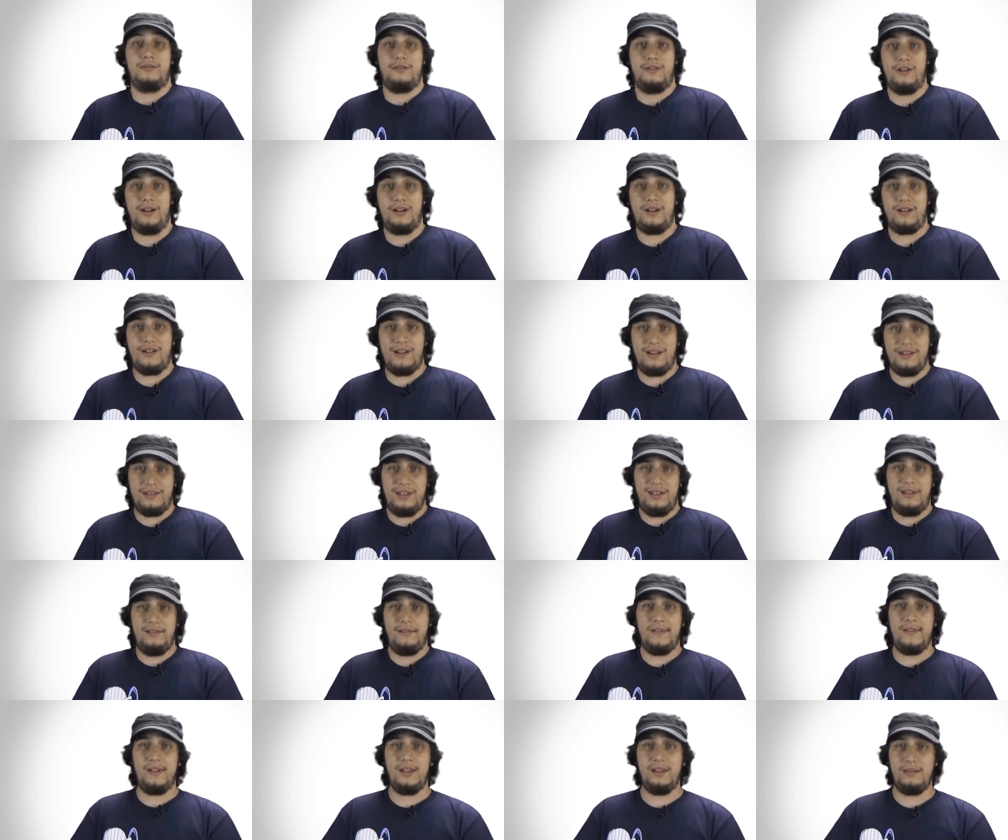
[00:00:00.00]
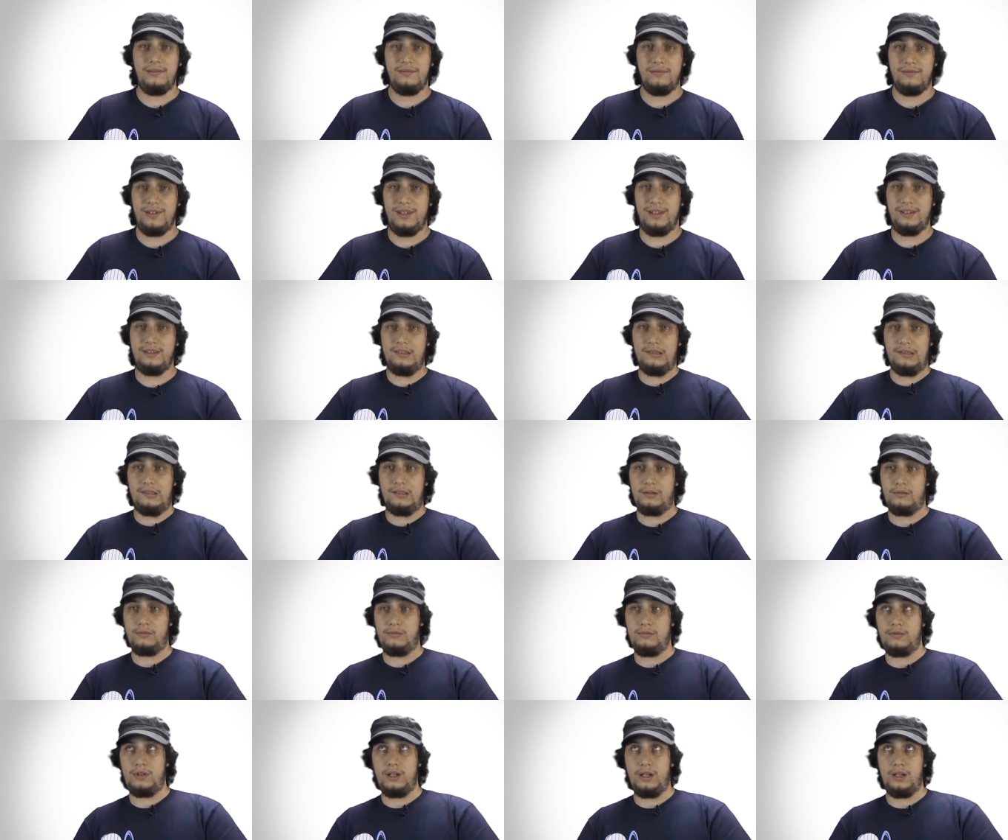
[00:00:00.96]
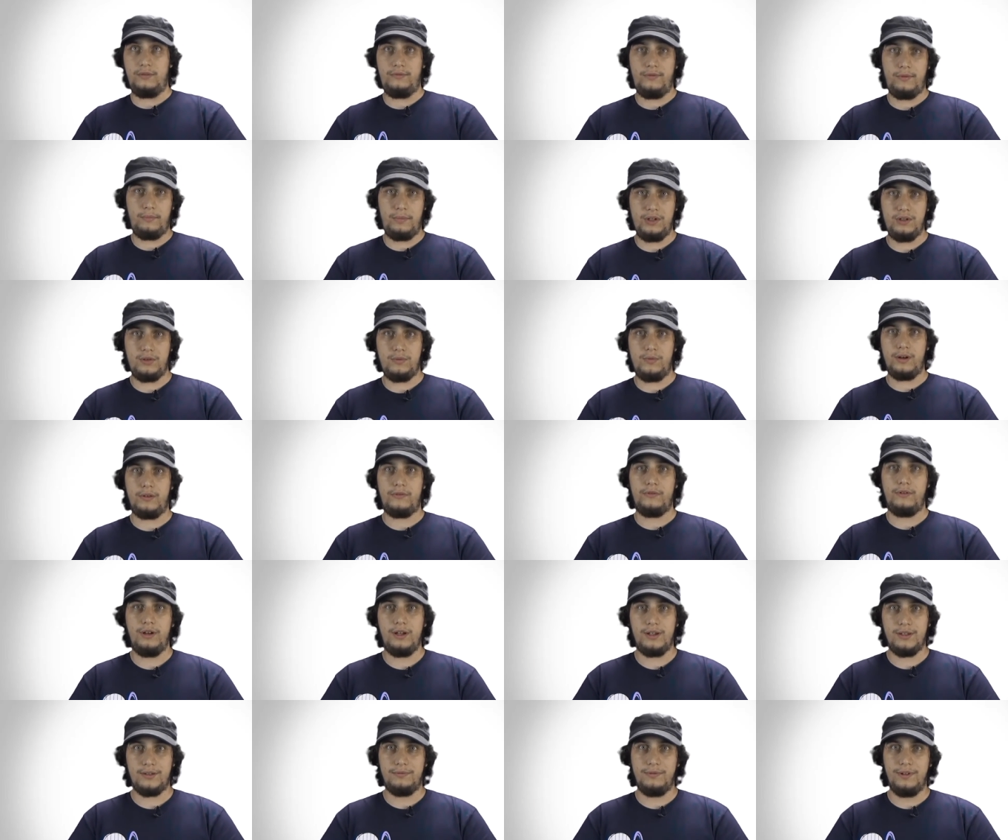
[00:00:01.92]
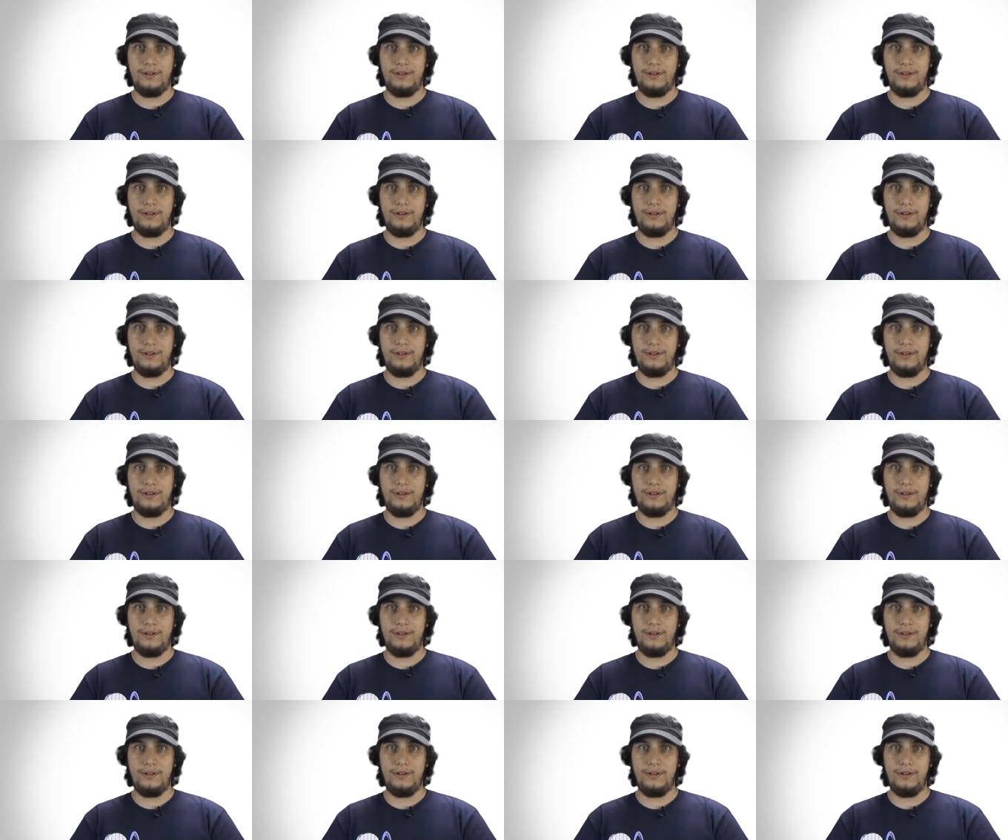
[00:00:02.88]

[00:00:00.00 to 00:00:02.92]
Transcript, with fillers: Nerd Underground TV, this is kind of a benchmark for us.